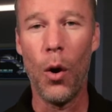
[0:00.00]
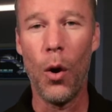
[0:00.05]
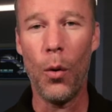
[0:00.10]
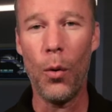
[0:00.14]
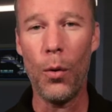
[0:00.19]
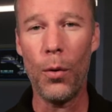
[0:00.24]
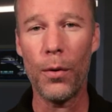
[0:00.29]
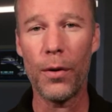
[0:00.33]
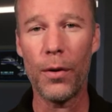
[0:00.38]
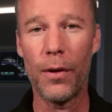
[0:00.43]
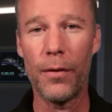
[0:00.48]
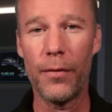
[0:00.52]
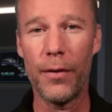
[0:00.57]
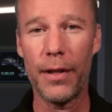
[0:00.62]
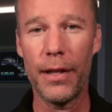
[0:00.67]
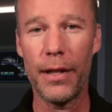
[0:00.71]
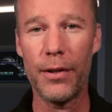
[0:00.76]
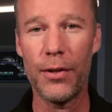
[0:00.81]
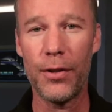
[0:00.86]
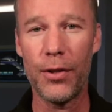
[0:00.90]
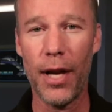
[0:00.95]
Or a
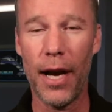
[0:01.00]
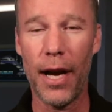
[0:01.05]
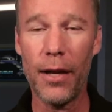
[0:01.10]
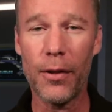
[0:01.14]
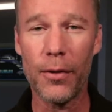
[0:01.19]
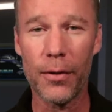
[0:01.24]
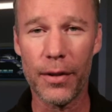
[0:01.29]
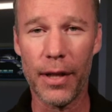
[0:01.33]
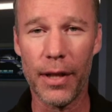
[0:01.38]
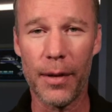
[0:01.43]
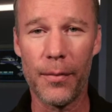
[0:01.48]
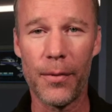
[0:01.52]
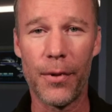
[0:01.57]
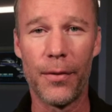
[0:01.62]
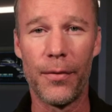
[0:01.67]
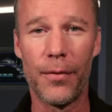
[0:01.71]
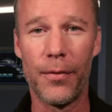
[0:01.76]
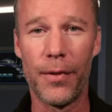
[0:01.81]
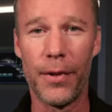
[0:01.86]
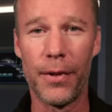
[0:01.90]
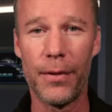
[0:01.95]
very shallow depth of
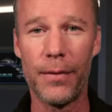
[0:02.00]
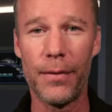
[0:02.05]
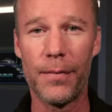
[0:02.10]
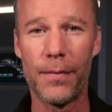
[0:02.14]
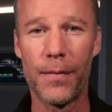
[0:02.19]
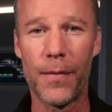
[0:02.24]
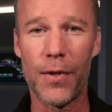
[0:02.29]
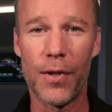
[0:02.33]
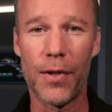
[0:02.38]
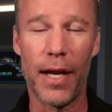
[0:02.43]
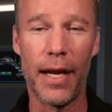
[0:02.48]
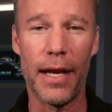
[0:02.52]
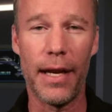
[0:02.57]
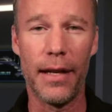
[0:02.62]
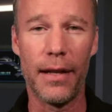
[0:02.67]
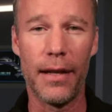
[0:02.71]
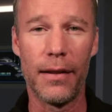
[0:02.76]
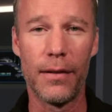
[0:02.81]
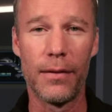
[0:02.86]
field, say